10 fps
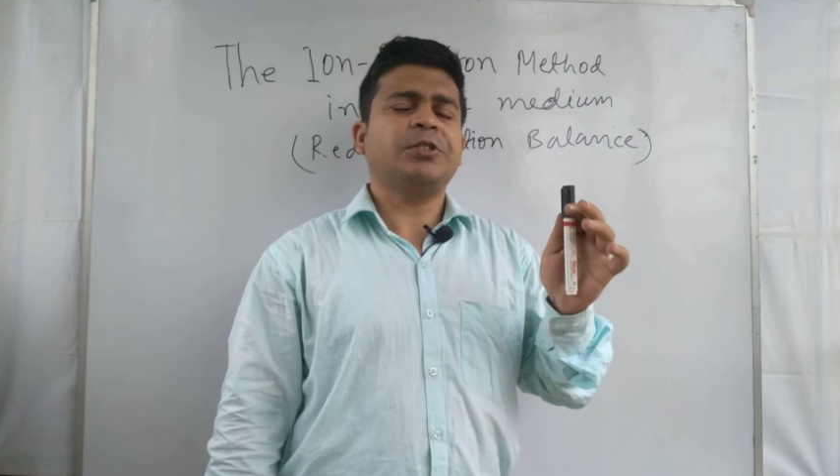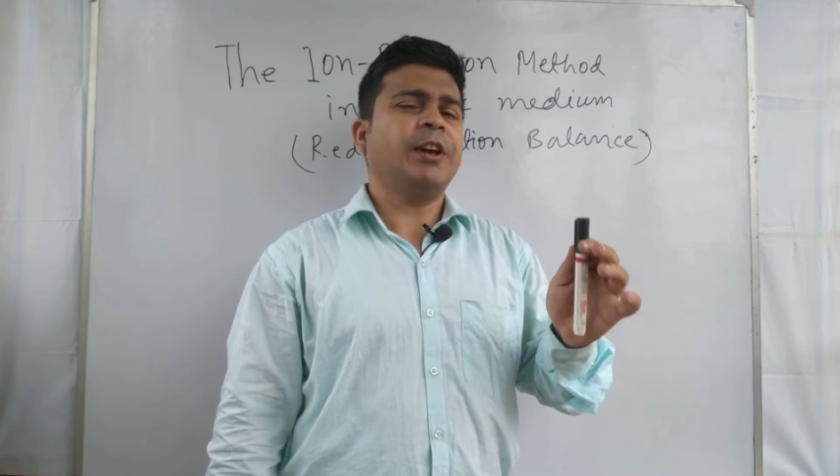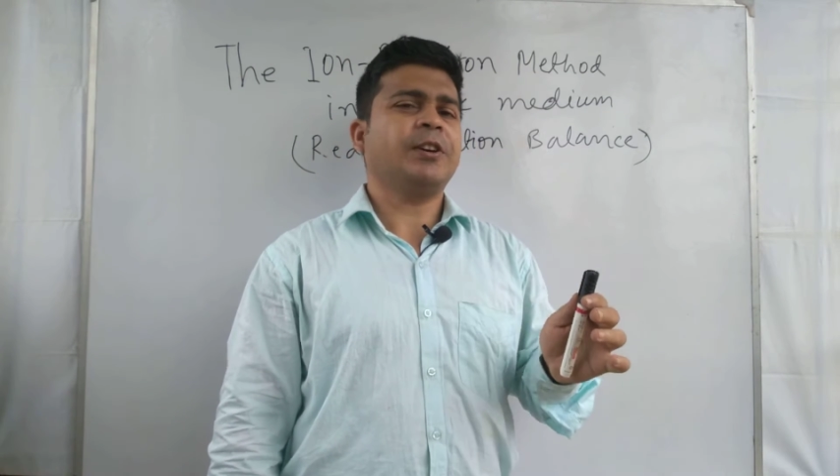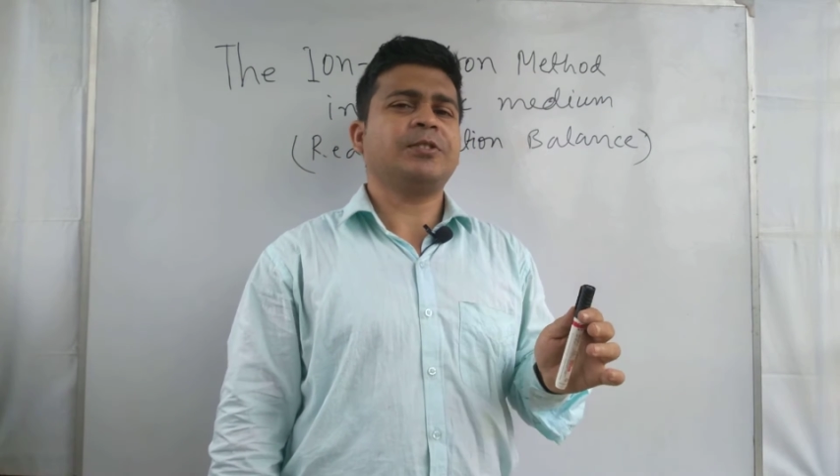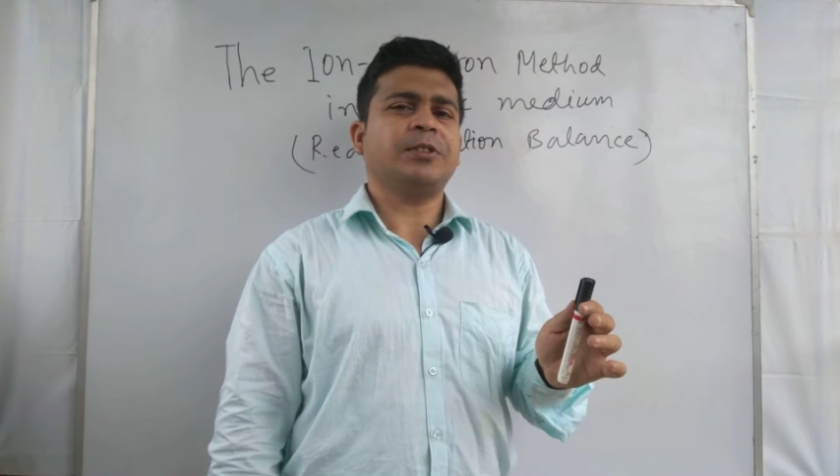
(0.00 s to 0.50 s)

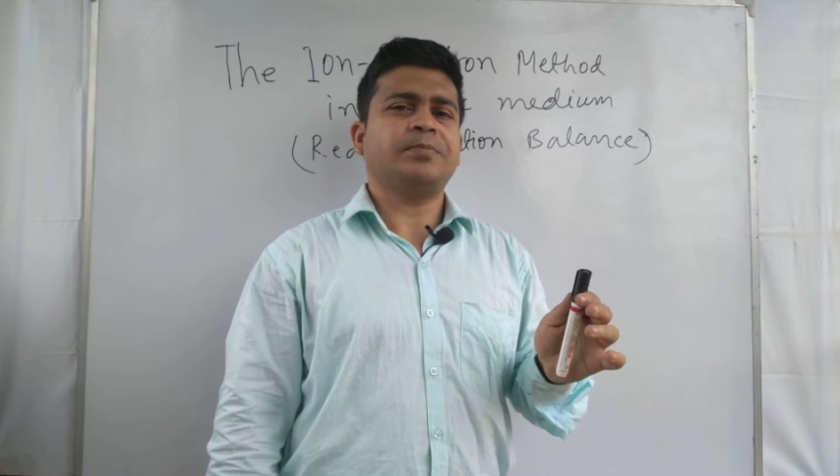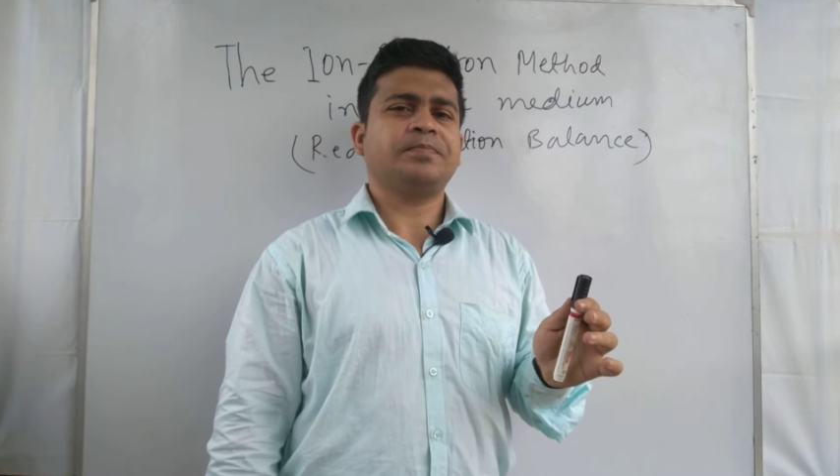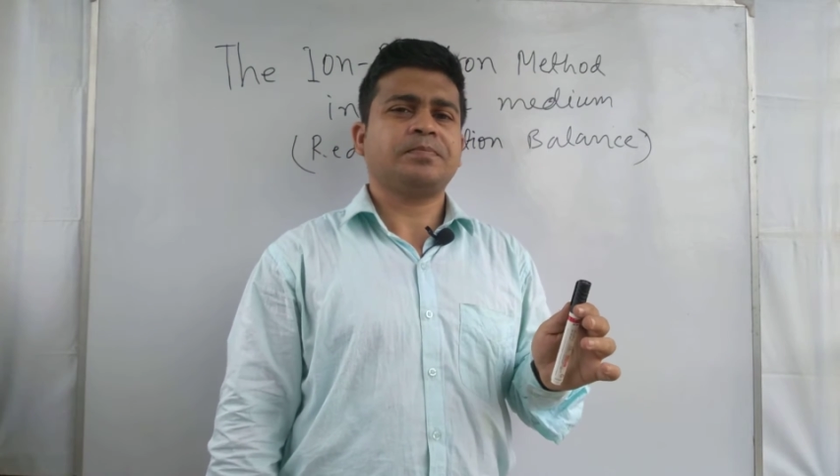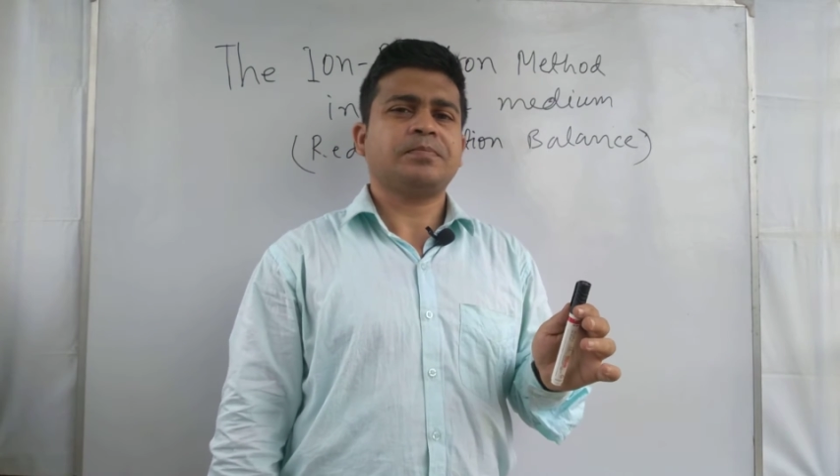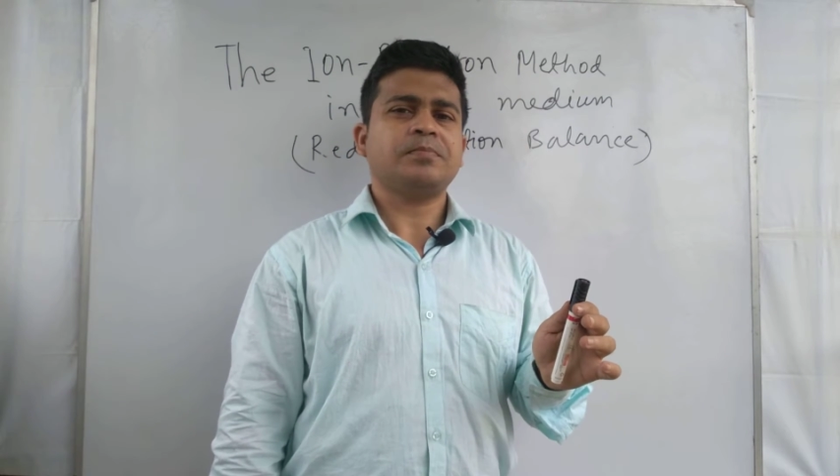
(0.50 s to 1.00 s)
reaction.
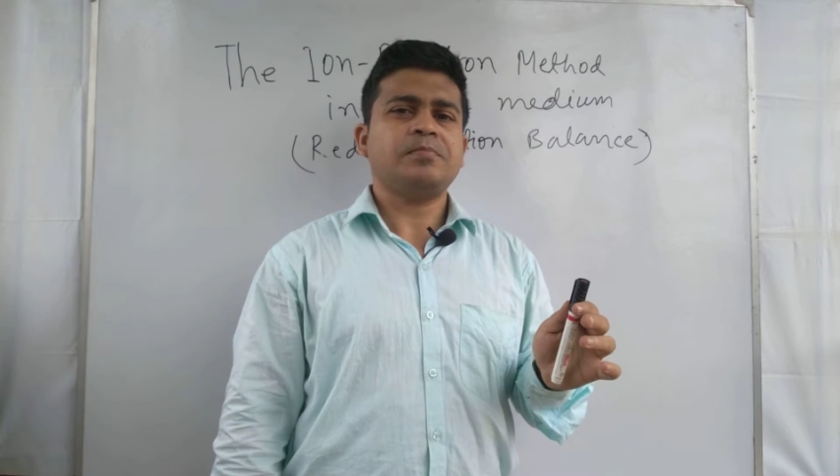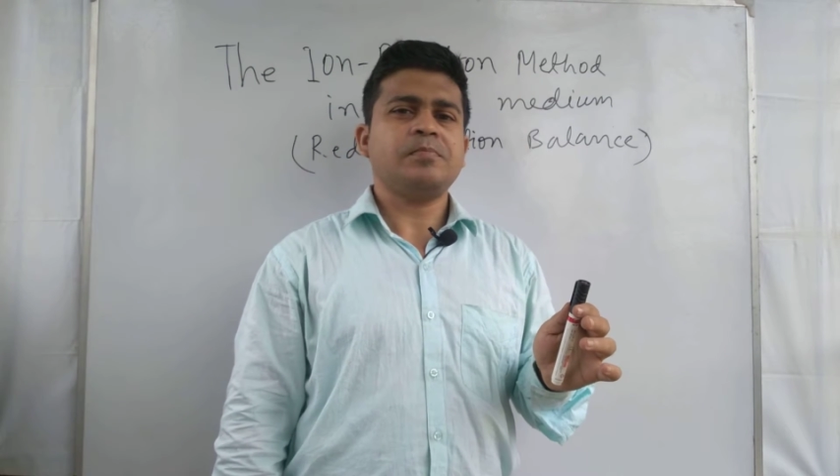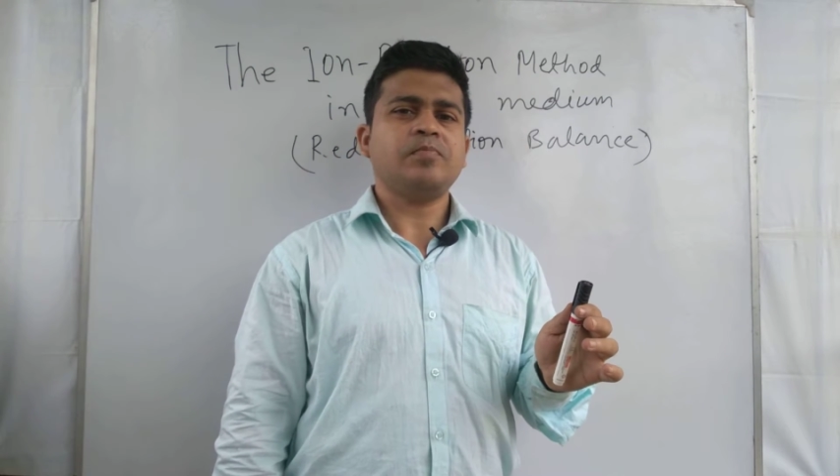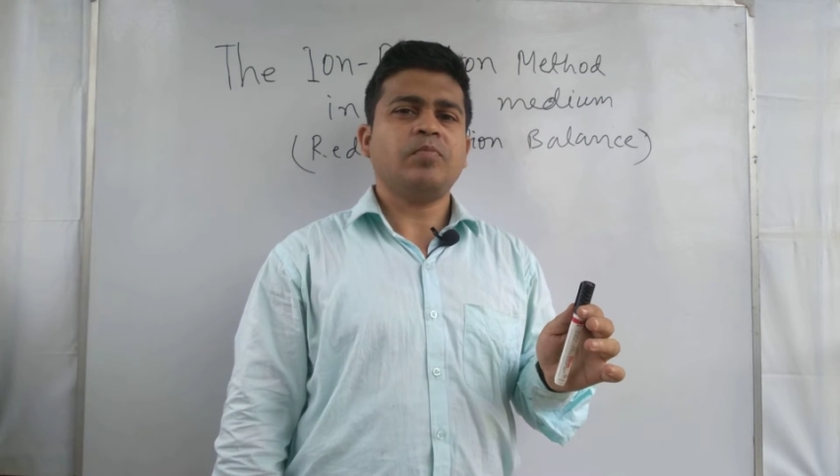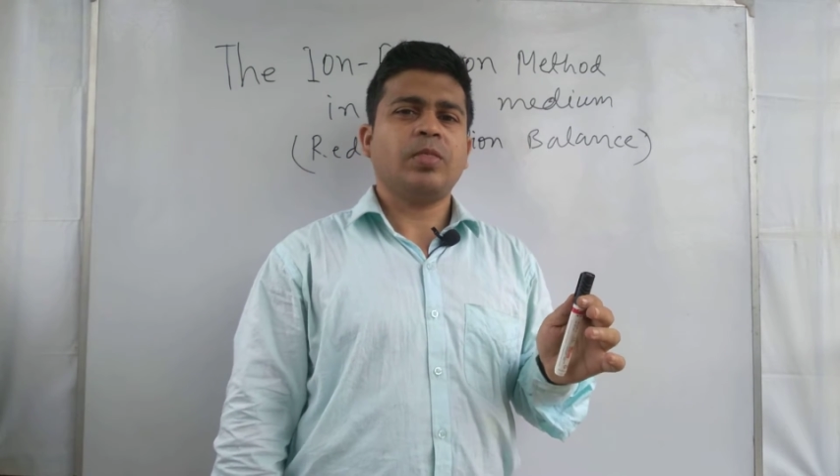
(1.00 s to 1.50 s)

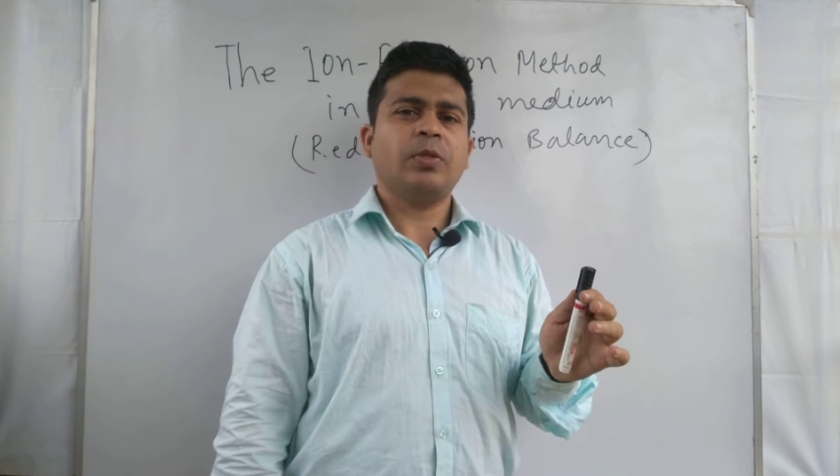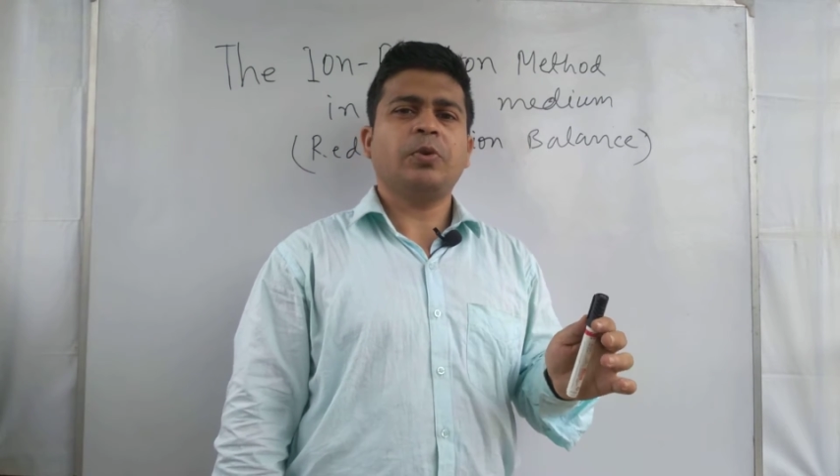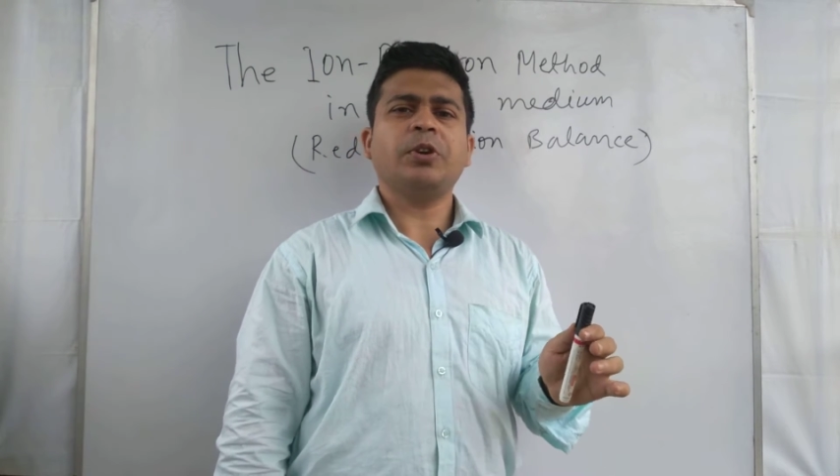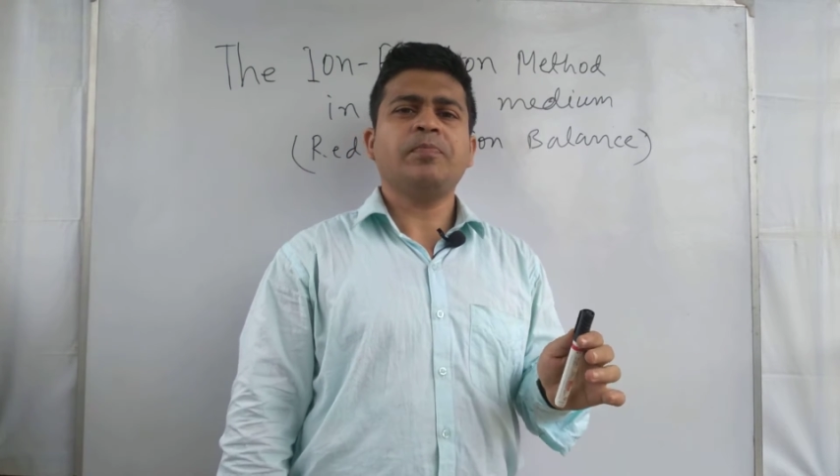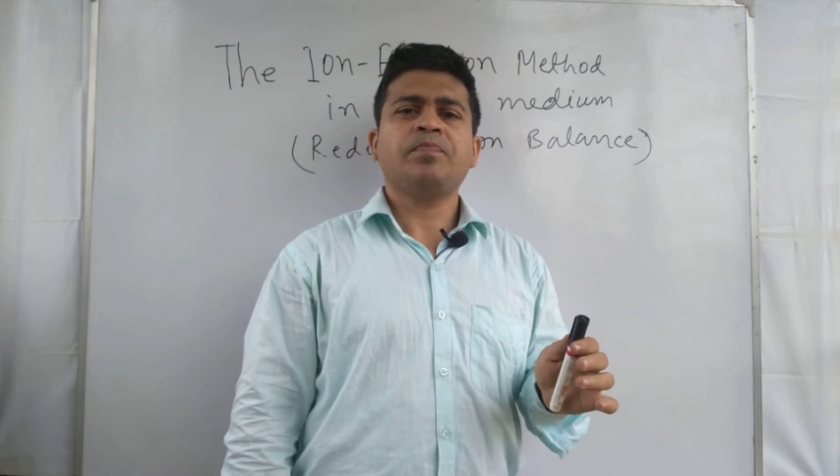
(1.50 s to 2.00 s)

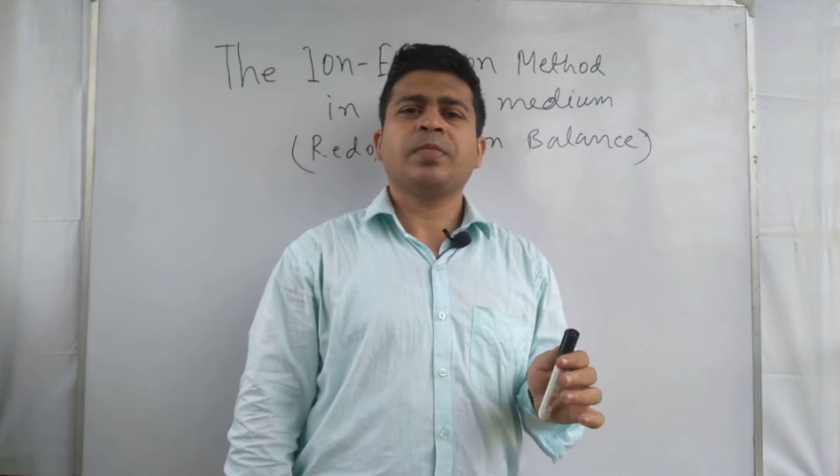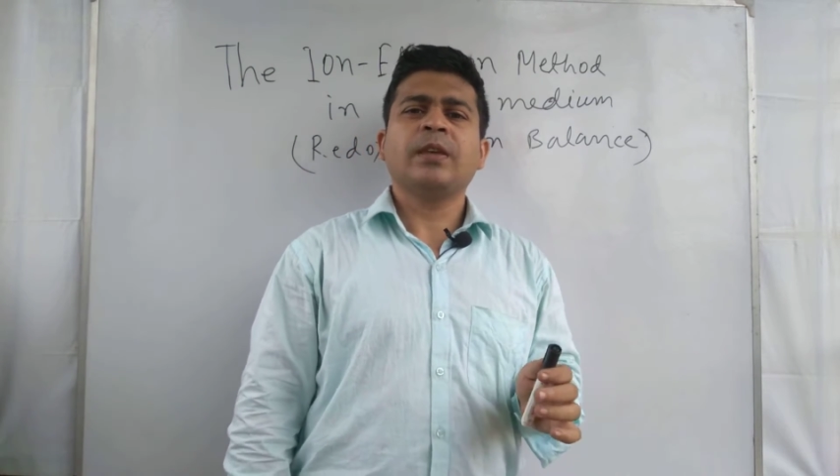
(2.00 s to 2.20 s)
Okay,